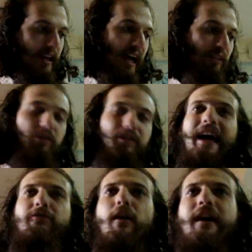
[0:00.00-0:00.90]
I don't
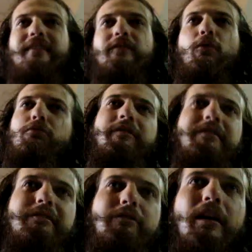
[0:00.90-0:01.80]
have wax. I don't want
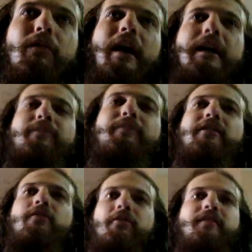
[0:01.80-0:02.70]
to require wax
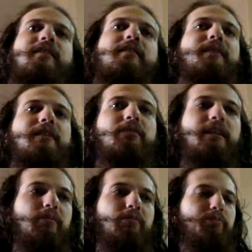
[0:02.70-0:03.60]
because also this is made
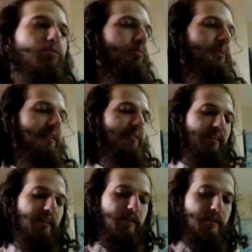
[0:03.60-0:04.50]
with poor beads.
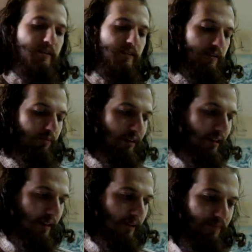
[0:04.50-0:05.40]

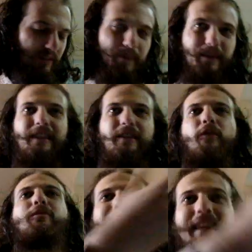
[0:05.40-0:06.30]

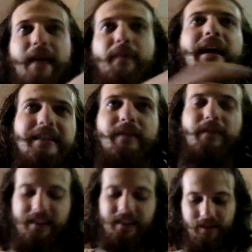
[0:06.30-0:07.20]
Not with them actually,
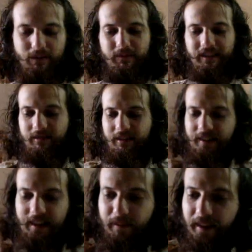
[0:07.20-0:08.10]
but doing me straight
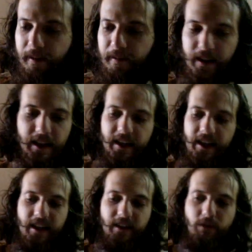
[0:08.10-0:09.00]
with them. So
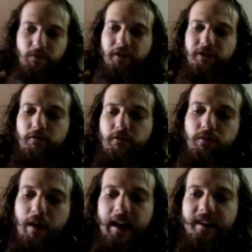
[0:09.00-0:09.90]
I do not want to use
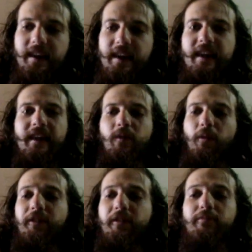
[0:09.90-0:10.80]
wax. And
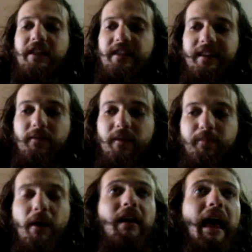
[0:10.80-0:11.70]
also the British did it
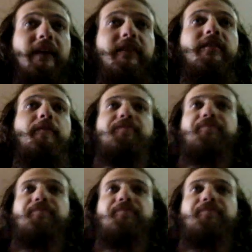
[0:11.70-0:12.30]
with borax.